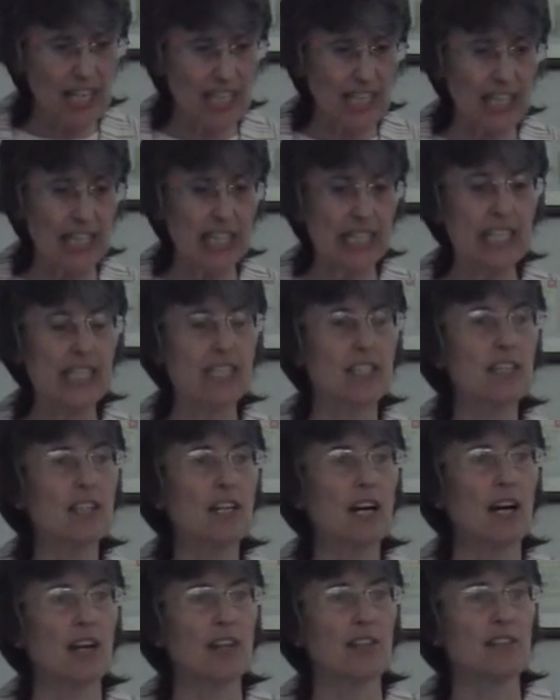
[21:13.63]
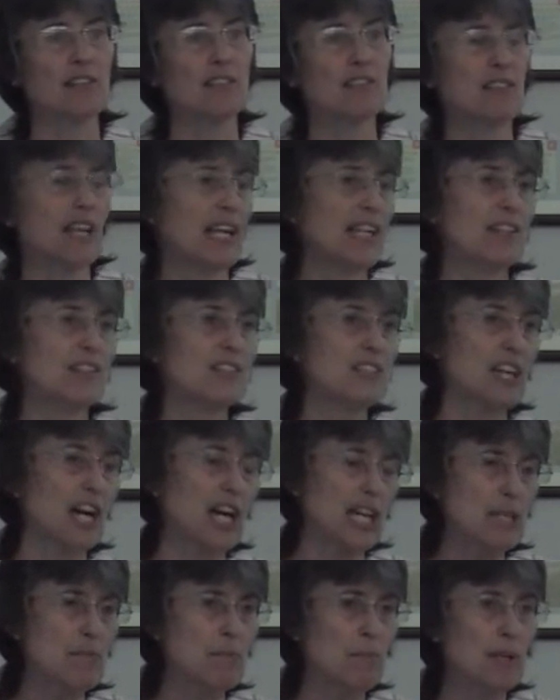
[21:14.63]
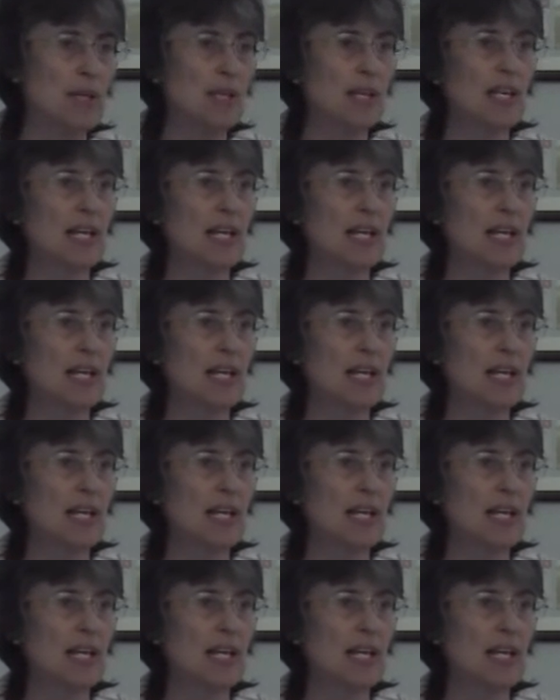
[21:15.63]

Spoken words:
in Commons and type